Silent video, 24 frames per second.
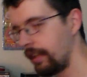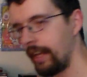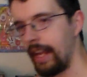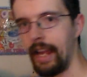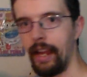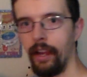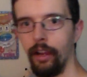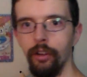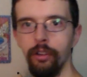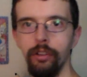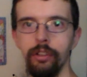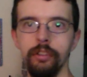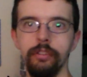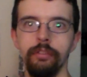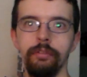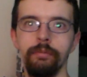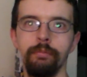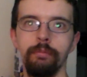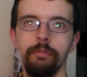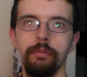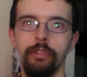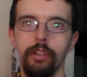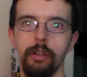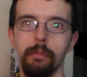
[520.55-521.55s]
Now,
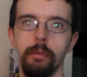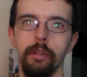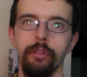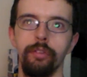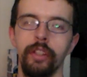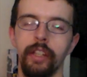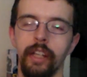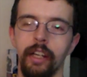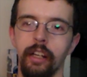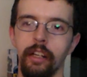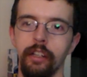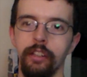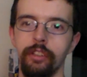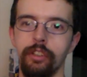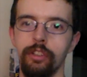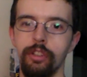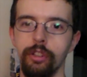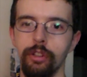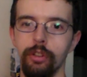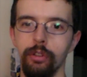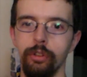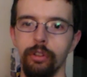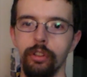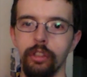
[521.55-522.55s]
we're moving on
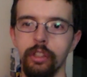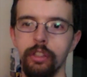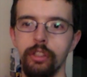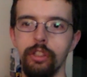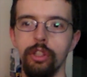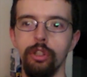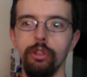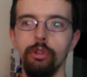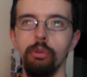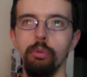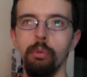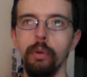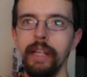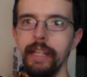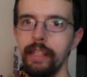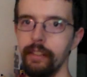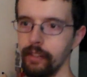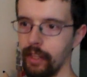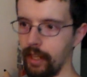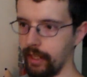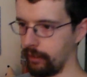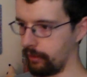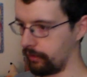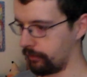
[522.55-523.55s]
to the 2
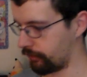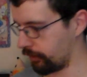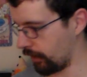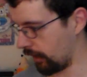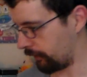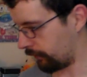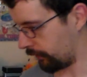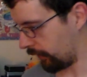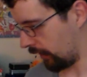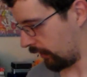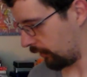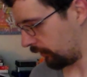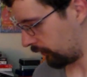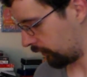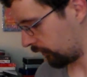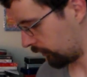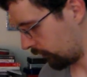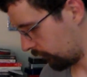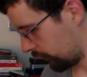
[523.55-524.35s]
Wii titles I found.